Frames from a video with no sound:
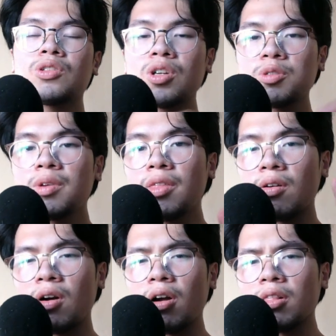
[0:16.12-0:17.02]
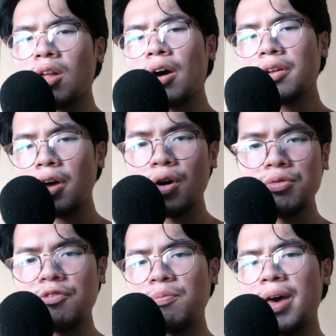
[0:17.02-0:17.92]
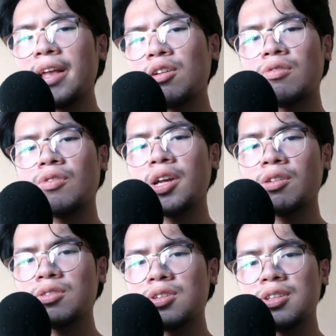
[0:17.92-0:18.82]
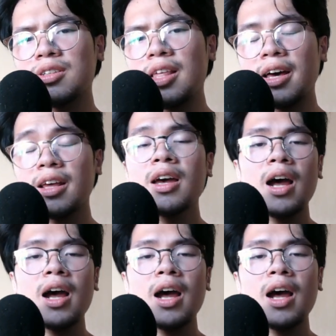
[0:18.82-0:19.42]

trust me, there are a lot of banger fragrances that